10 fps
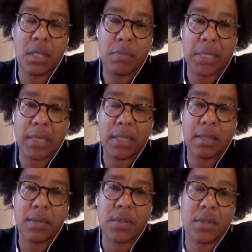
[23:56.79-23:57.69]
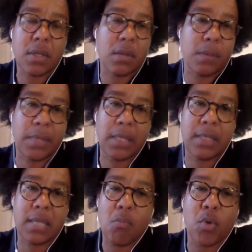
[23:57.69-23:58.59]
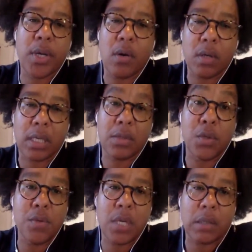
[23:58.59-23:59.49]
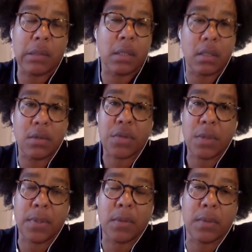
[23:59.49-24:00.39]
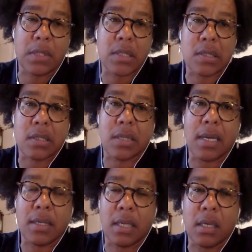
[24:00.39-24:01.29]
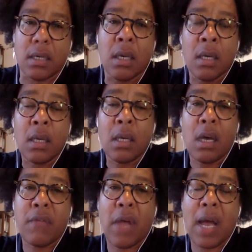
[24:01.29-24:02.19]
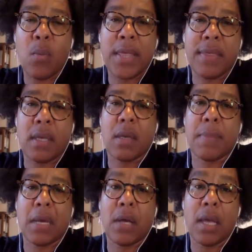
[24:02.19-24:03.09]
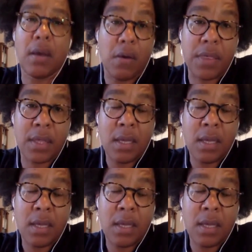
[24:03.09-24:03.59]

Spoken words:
But I think there's another piece that we all can uniquely contribute, which is this idea of how we think about health